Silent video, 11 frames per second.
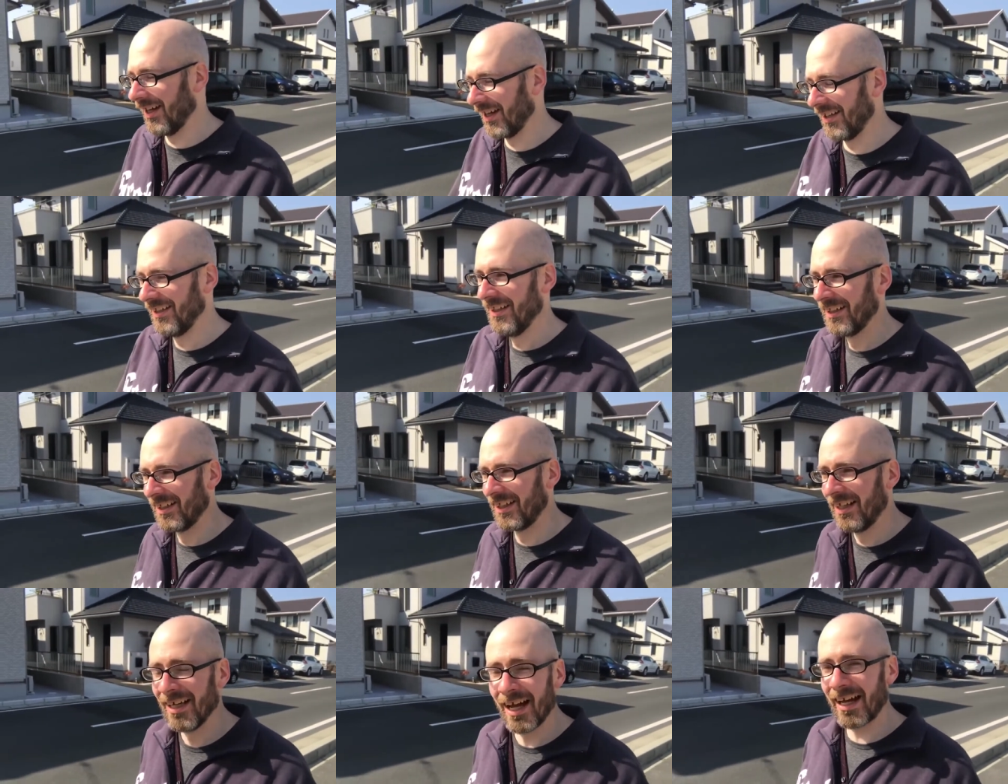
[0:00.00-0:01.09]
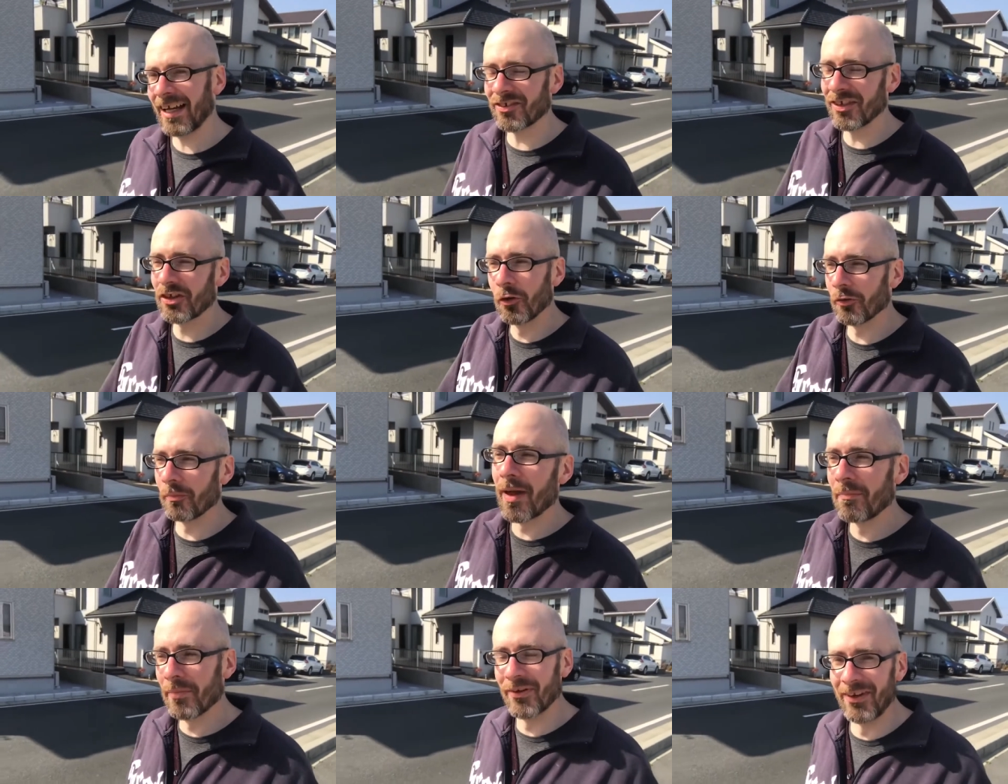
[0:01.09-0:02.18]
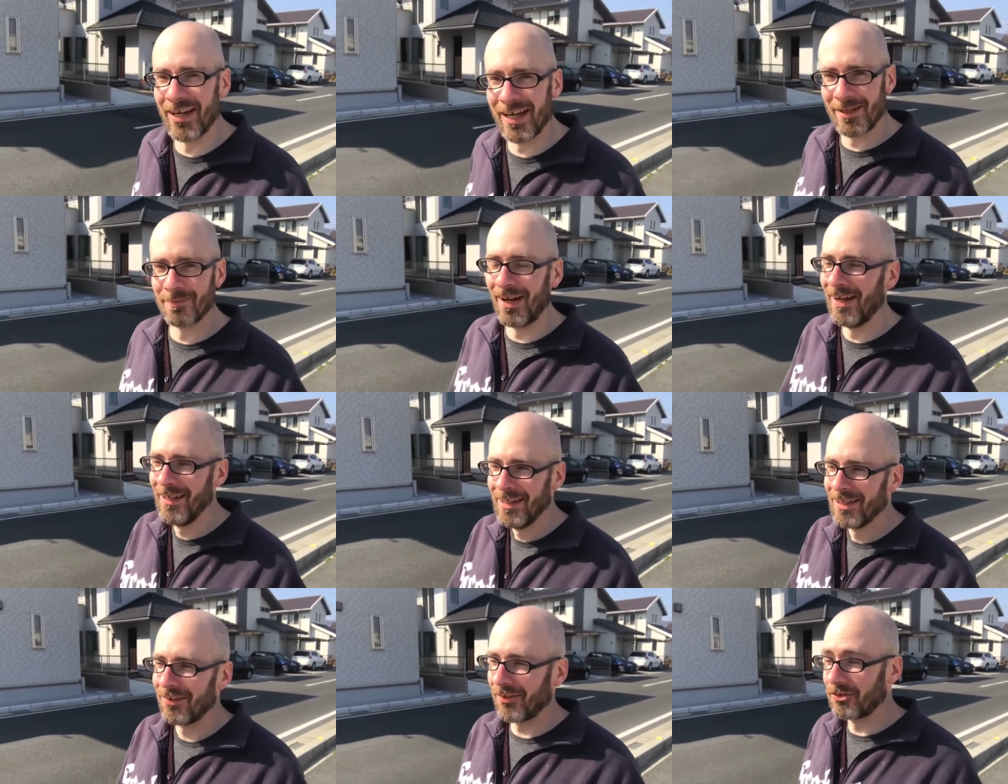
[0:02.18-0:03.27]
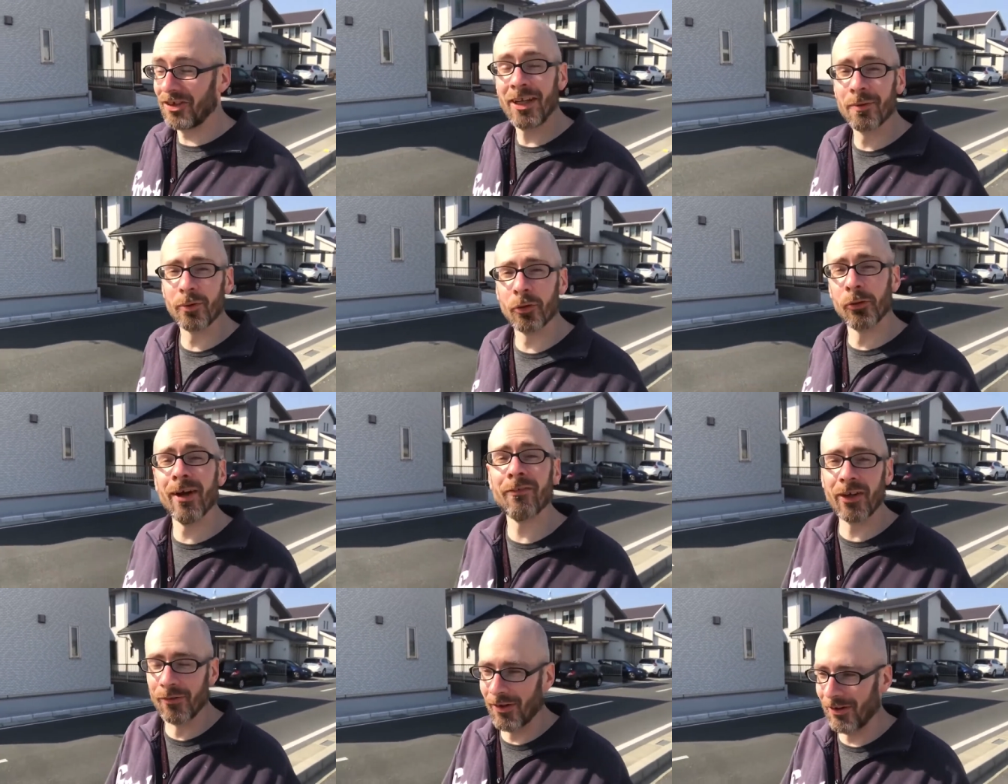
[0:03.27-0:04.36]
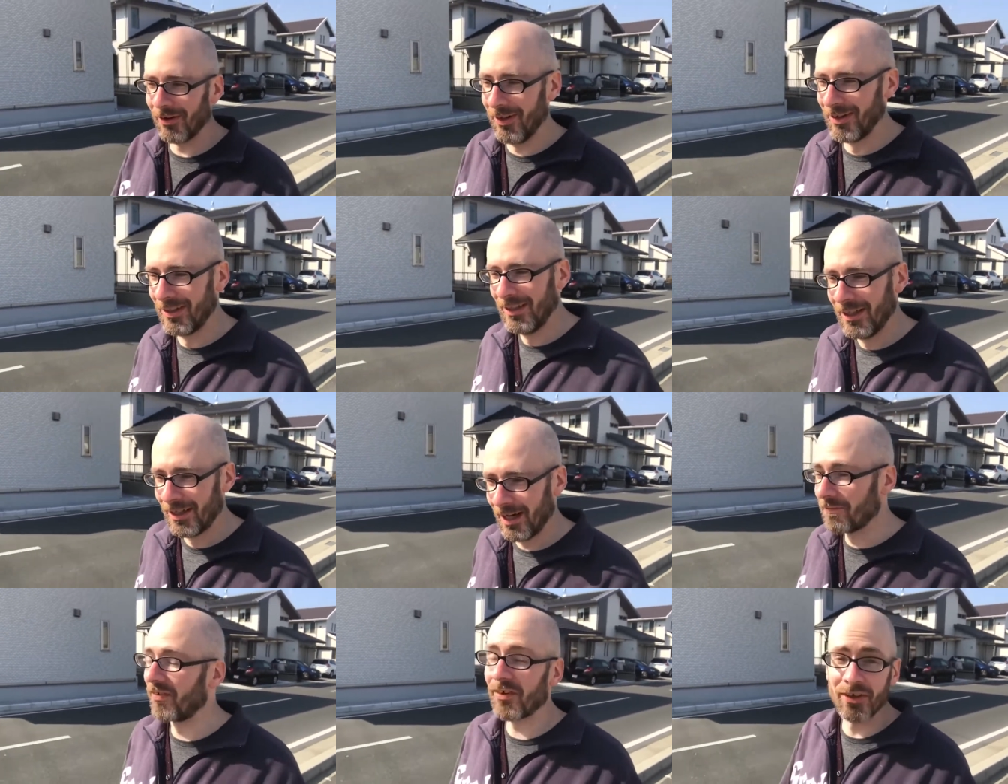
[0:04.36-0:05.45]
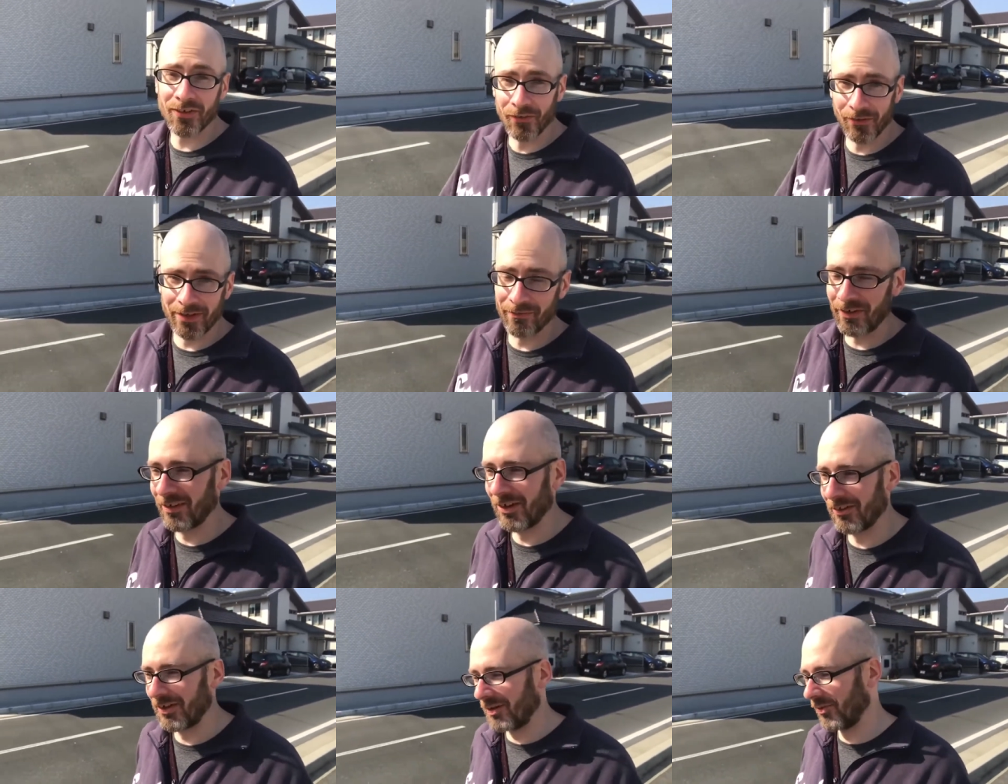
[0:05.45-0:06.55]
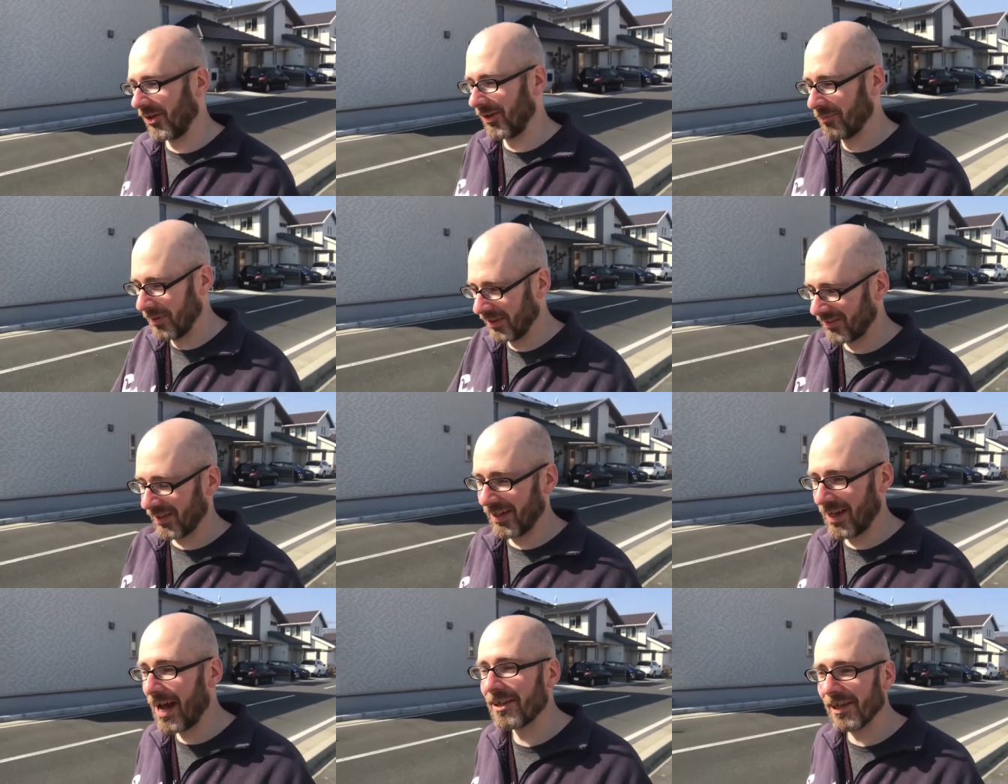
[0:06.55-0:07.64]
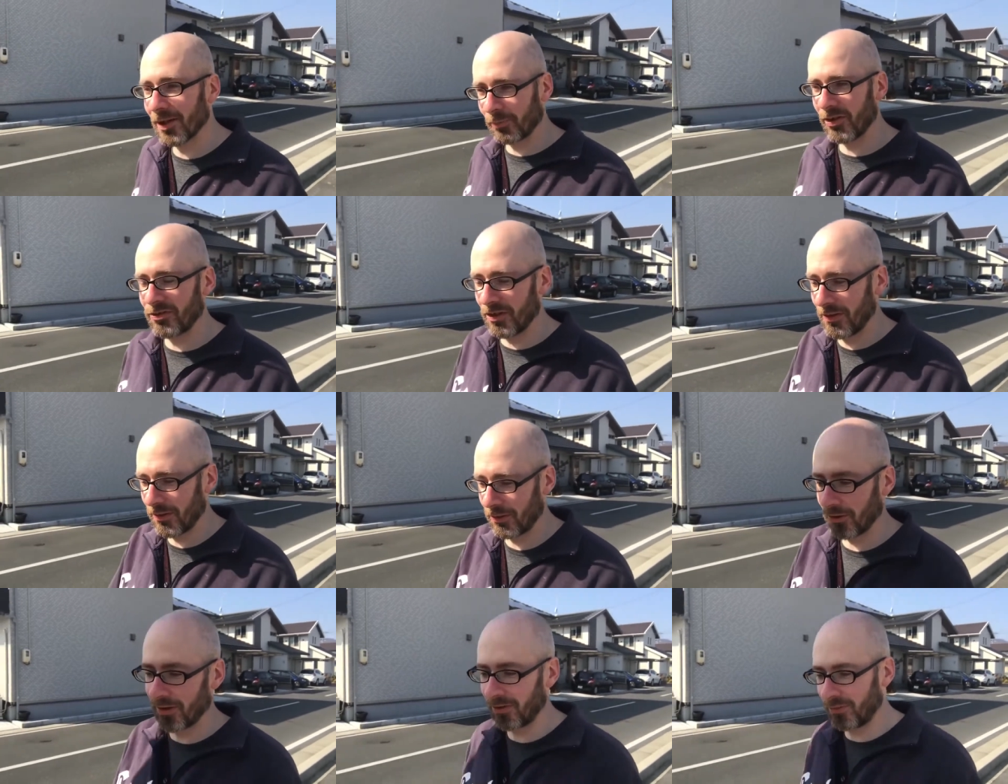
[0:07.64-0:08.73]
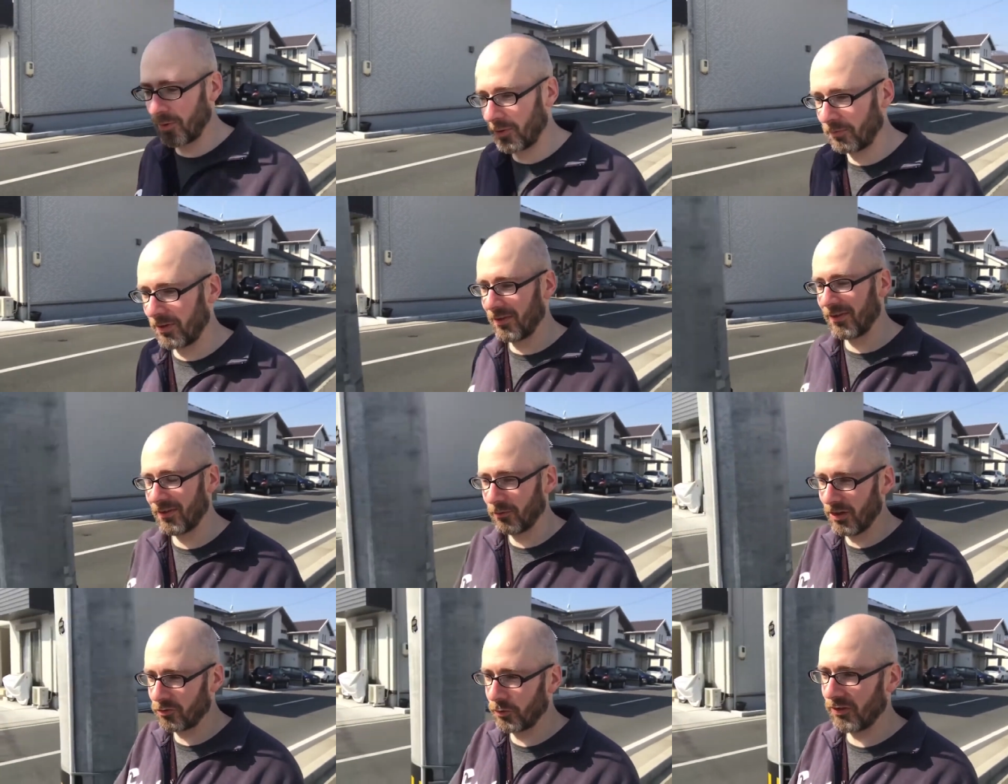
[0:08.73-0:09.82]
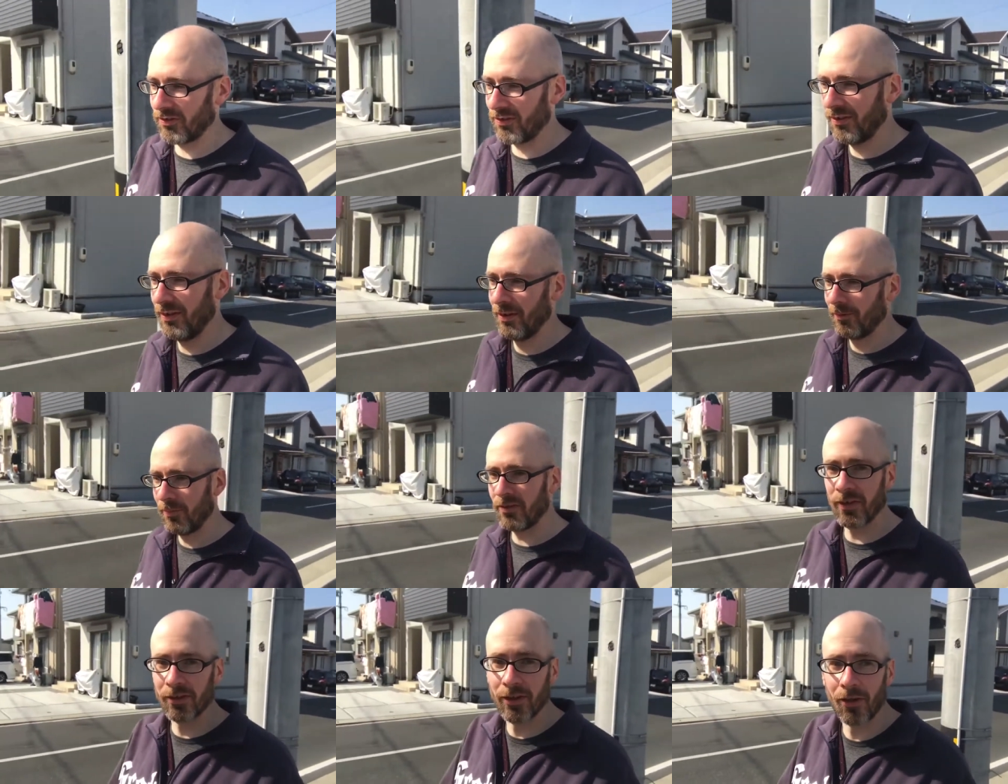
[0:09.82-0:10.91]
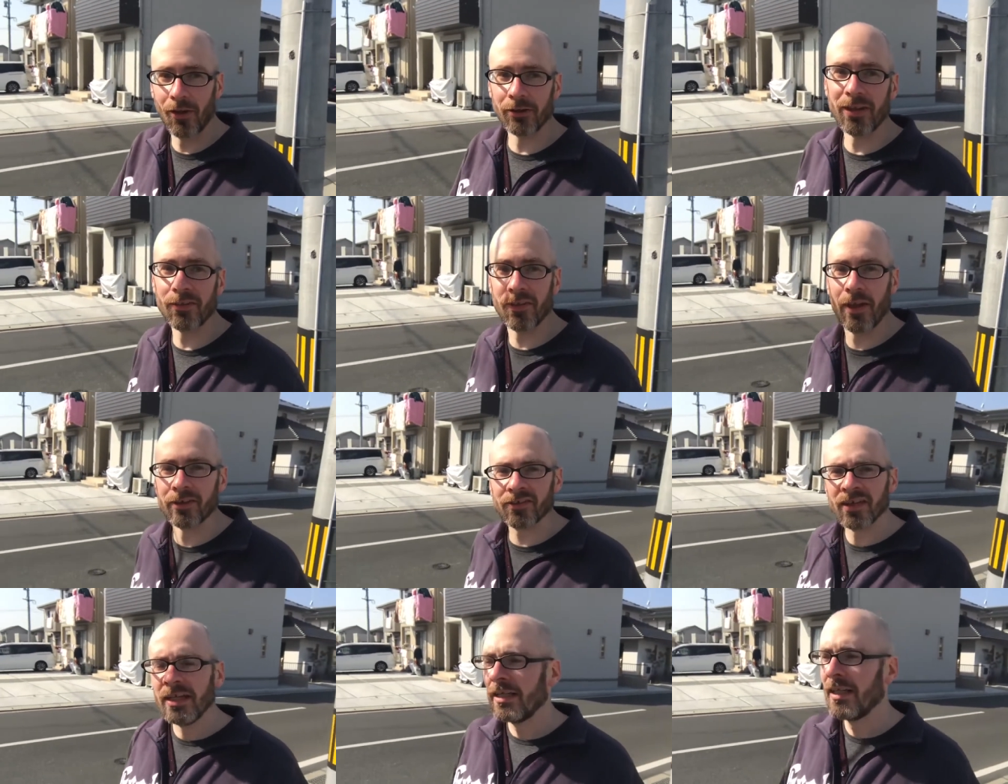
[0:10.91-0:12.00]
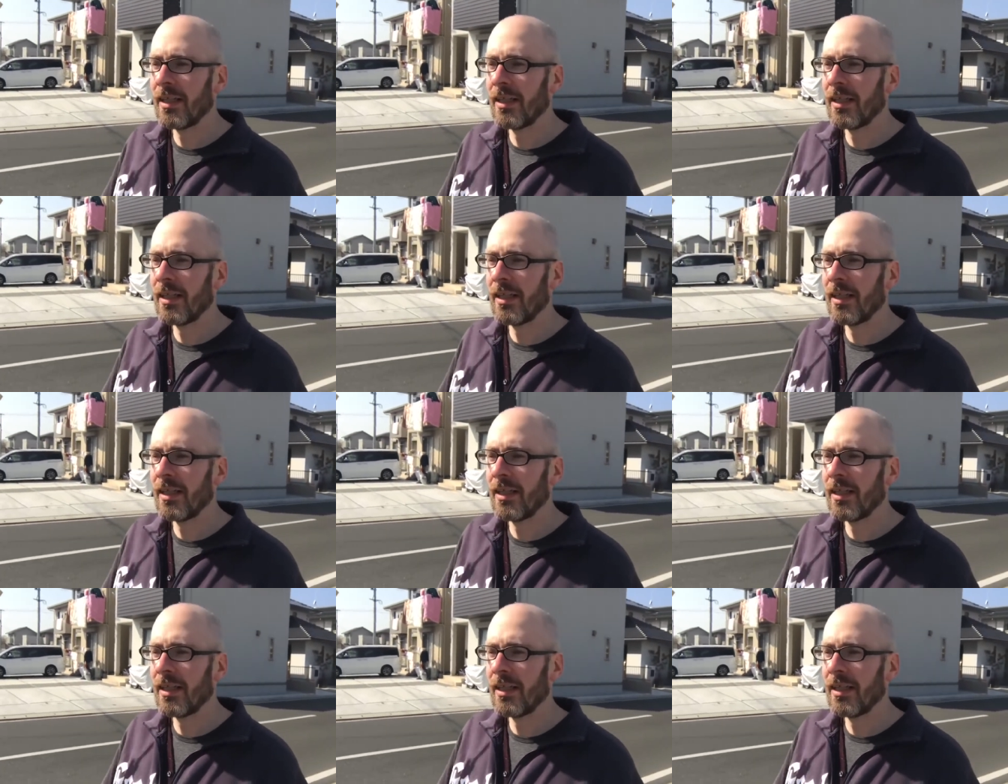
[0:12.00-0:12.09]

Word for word: I actually don't remember the name. So, Jacob, or whoever you are, I'm very sorry if I got your name wrong, but uh, I did appreciate the thought experiment, which was basically along these lines.